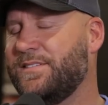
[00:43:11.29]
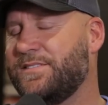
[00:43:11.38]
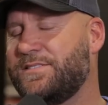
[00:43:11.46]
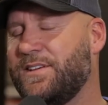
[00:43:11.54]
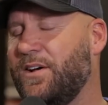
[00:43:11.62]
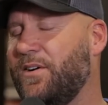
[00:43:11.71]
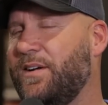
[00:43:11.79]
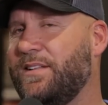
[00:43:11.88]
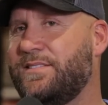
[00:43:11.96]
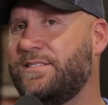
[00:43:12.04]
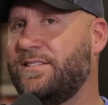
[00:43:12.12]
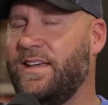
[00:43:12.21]
So
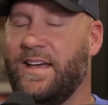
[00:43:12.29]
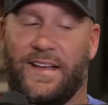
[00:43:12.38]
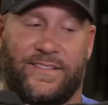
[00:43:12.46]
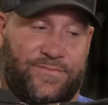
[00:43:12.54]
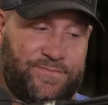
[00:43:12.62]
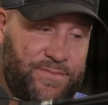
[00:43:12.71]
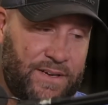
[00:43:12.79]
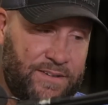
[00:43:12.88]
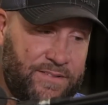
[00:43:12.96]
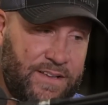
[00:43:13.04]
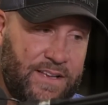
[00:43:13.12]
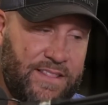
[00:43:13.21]
it's
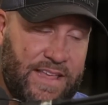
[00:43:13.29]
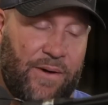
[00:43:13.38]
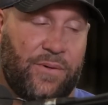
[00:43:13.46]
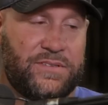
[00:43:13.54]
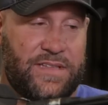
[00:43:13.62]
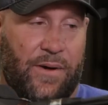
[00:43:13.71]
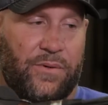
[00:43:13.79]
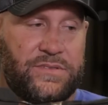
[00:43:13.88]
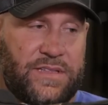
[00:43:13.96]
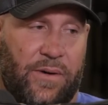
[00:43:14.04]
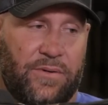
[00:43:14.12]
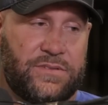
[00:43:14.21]
but that
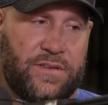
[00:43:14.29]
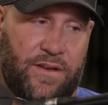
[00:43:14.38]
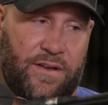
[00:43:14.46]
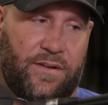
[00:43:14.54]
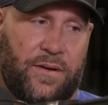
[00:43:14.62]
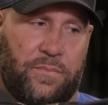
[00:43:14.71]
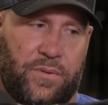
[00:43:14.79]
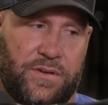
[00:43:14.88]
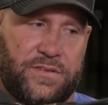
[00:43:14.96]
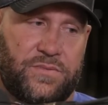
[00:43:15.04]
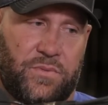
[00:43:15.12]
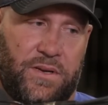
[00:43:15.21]
was a
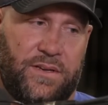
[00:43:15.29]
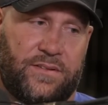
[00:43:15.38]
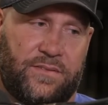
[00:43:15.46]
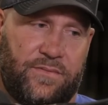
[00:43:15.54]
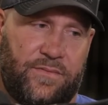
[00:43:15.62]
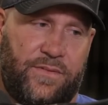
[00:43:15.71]
pretty sweet